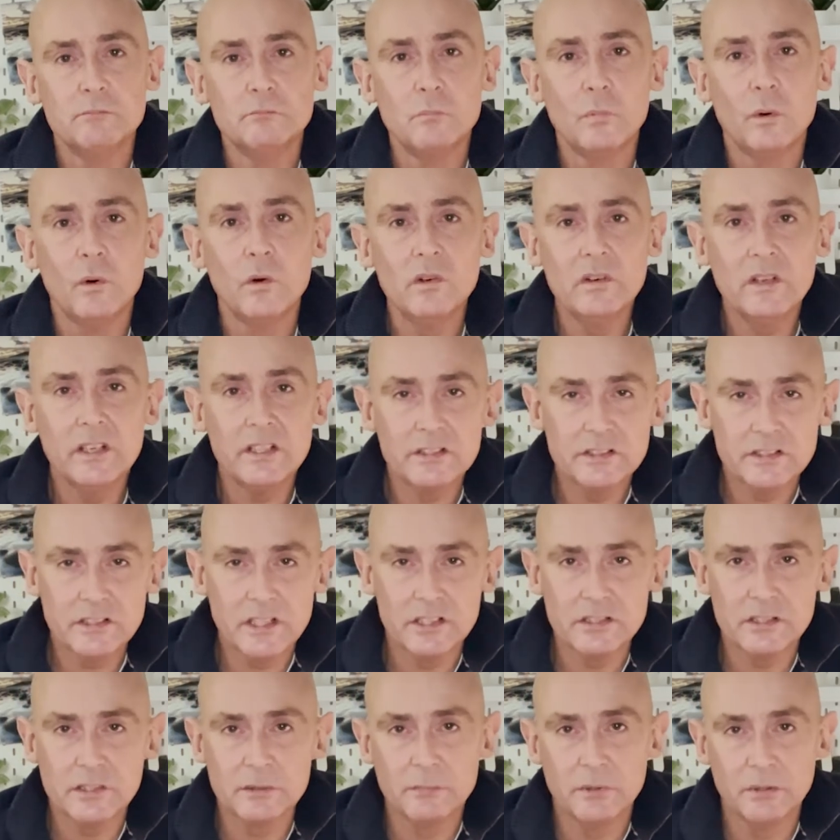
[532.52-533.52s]
more
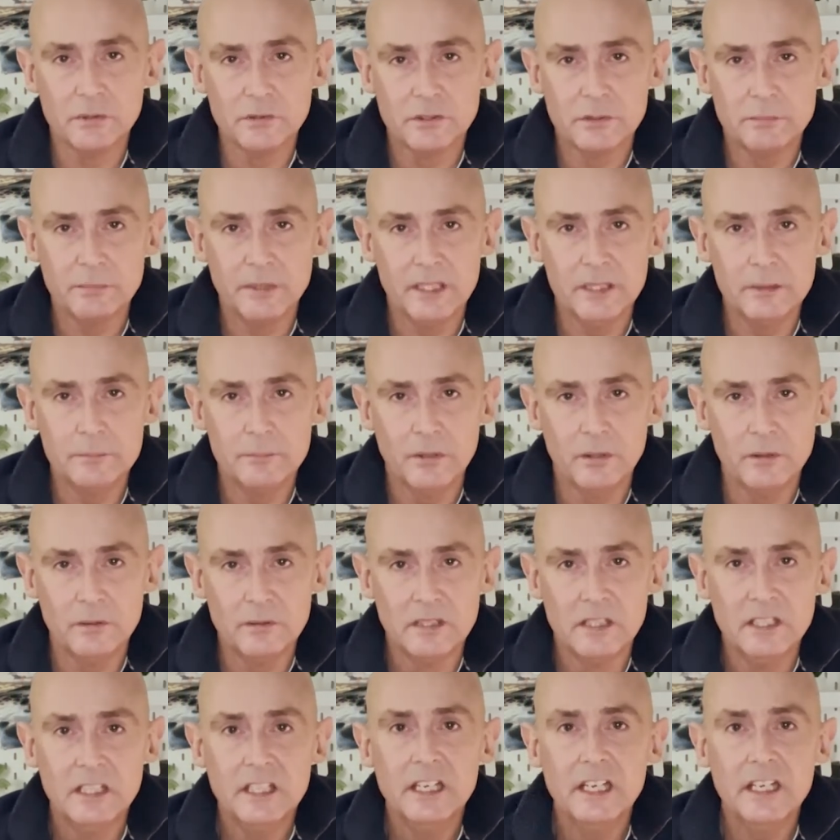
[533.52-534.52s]
accessible to people.
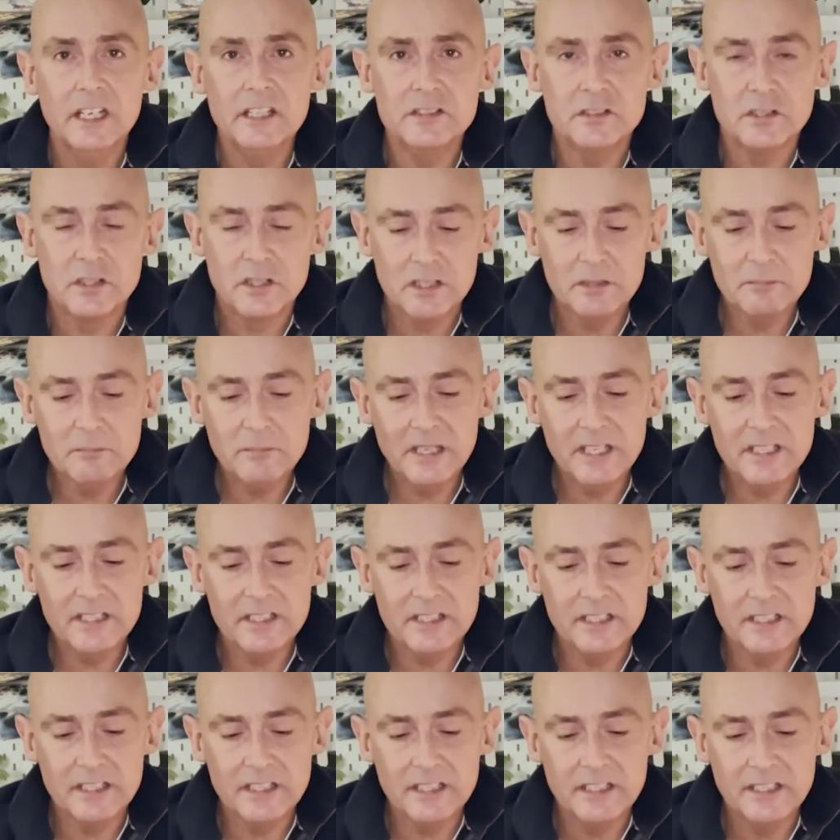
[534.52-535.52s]
It's going to
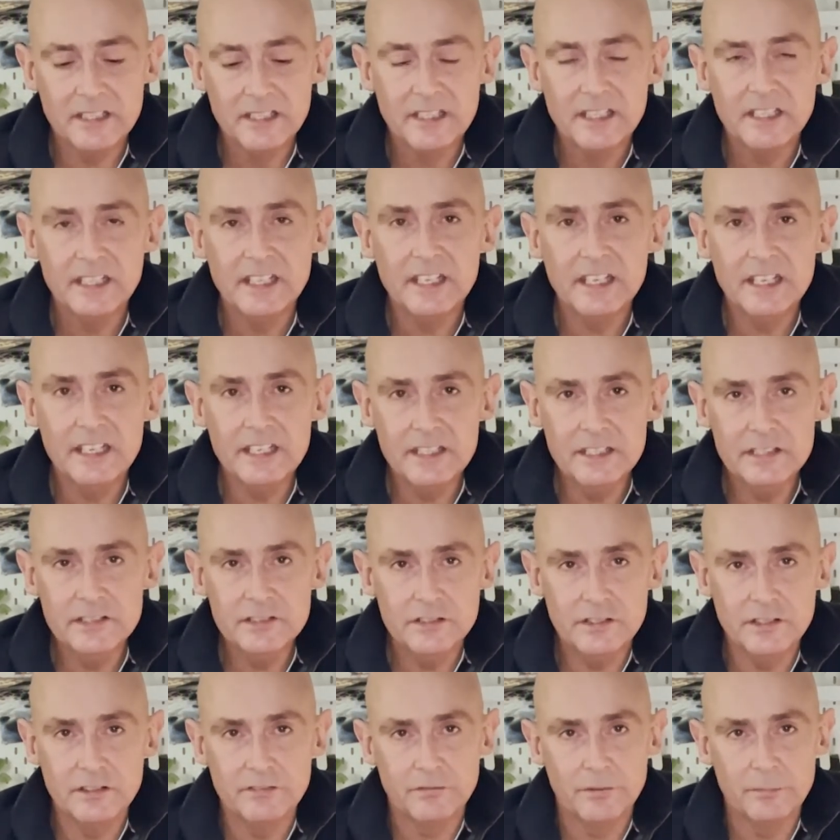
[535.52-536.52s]
make it
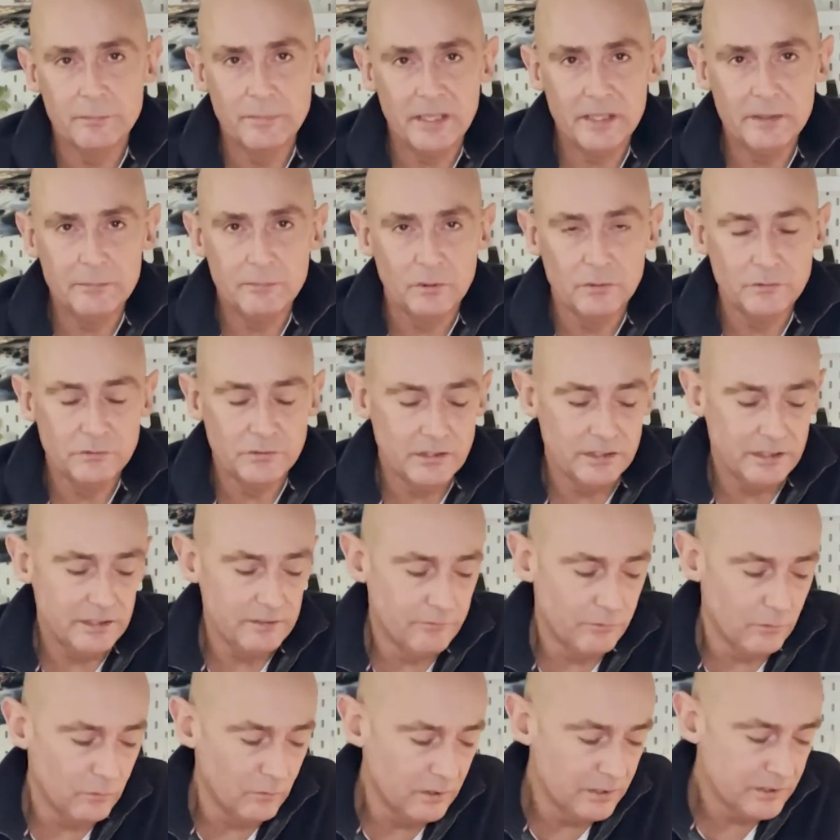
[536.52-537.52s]
easier for people to
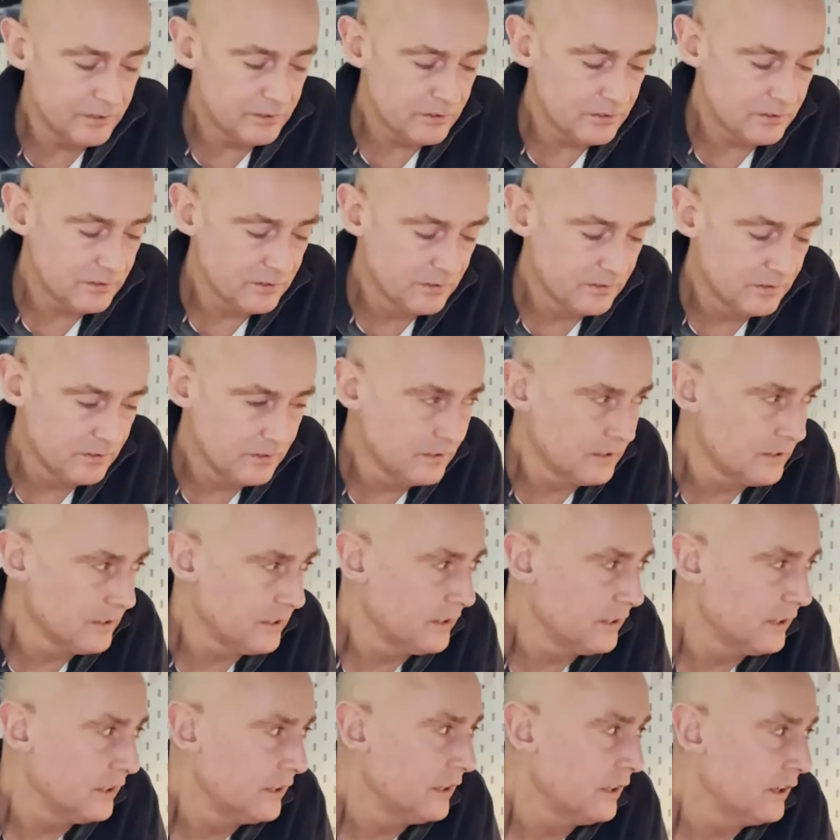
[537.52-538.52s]
divorce.
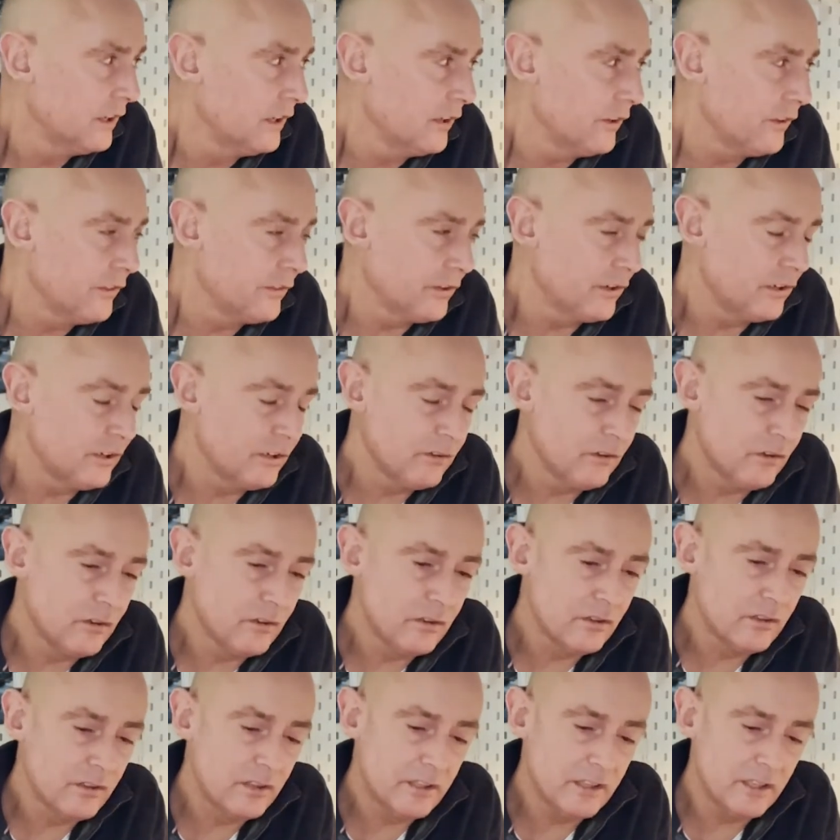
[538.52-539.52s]
There
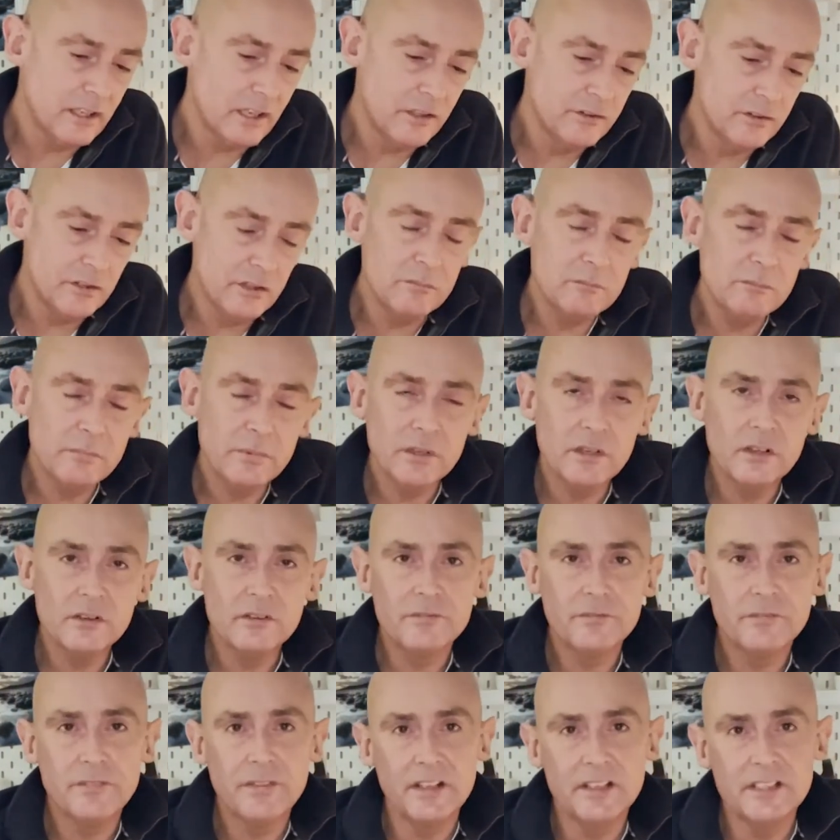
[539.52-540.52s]
are a number
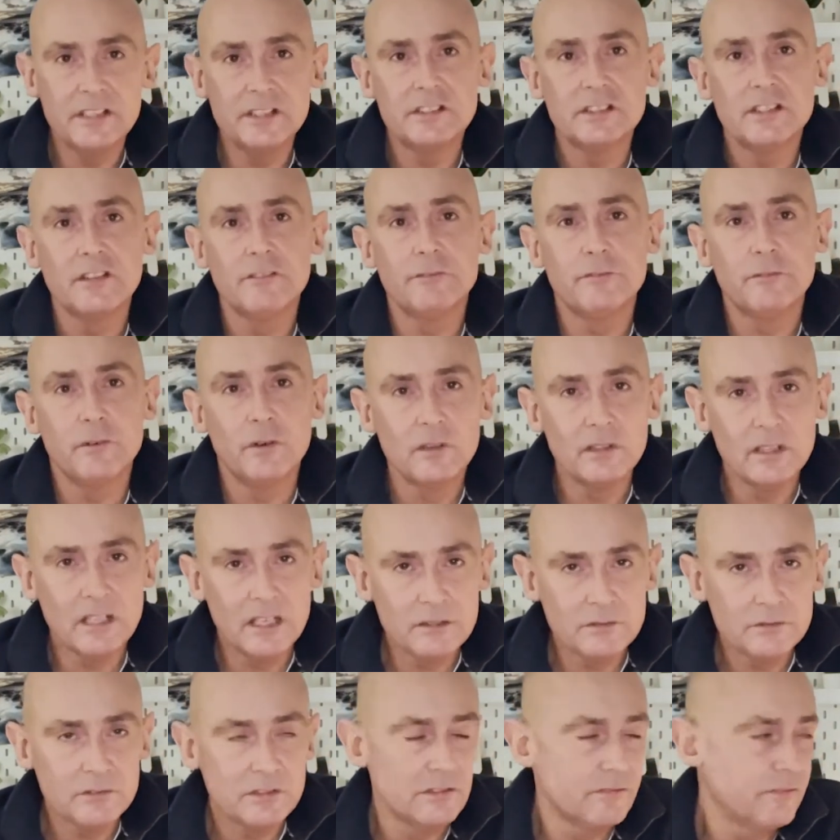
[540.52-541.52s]
of things that fall
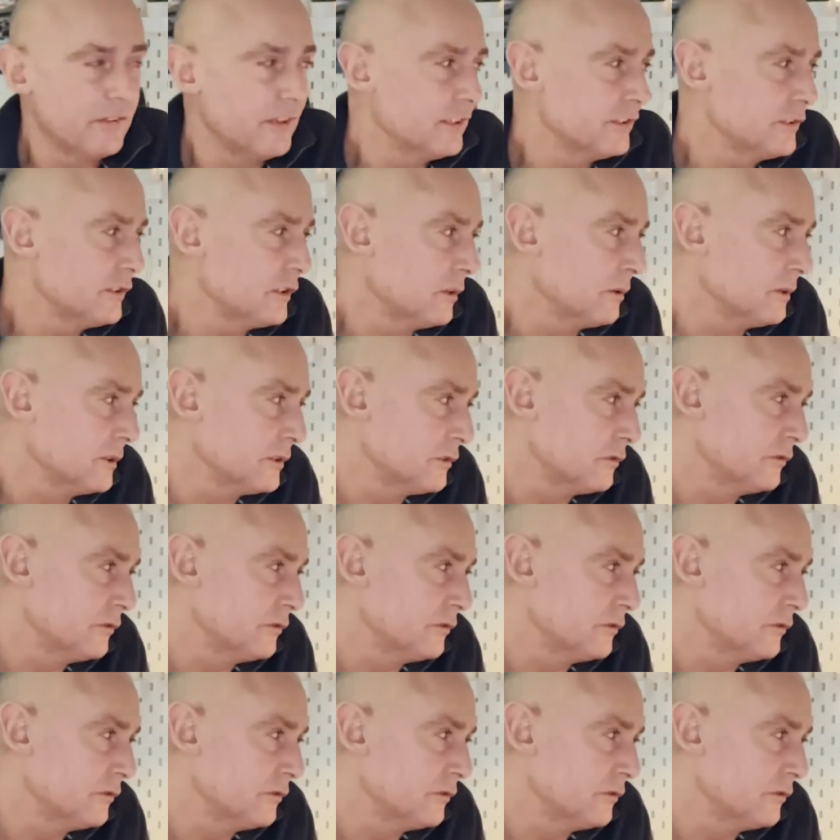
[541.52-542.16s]
out of this though as a